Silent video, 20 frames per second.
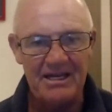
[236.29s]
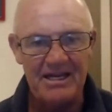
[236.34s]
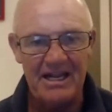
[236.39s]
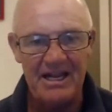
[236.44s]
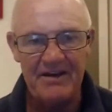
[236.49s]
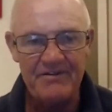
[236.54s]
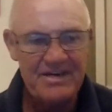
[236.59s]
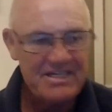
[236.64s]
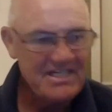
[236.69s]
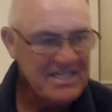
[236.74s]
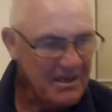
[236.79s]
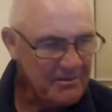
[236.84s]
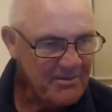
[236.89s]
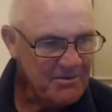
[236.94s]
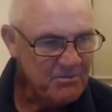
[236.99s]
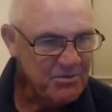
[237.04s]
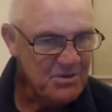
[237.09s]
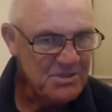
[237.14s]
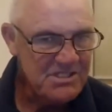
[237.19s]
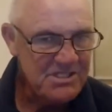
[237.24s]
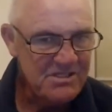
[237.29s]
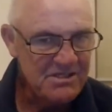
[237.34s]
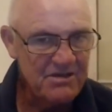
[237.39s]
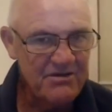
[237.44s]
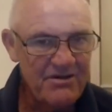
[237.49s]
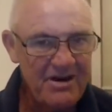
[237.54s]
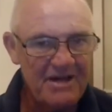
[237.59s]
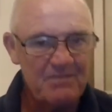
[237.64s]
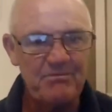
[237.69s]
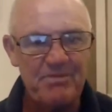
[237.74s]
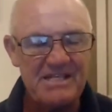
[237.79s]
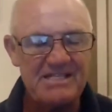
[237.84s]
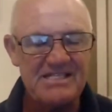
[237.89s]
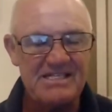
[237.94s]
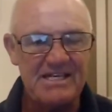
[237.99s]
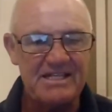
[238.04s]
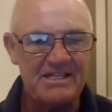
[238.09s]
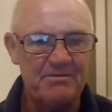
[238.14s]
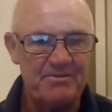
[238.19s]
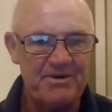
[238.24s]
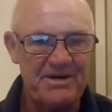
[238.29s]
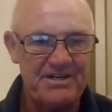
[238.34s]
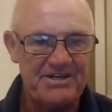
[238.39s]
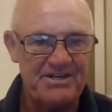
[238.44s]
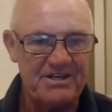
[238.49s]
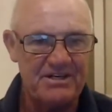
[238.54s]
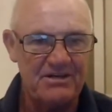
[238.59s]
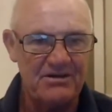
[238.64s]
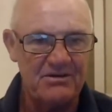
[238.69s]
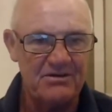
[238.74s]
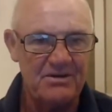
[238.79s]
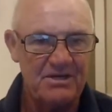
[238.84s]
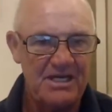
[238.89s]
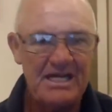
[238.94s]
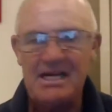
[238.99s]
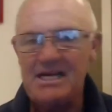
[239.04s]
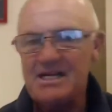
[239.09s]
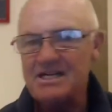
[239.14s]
And every time it puts it in the right place, let the pressure go.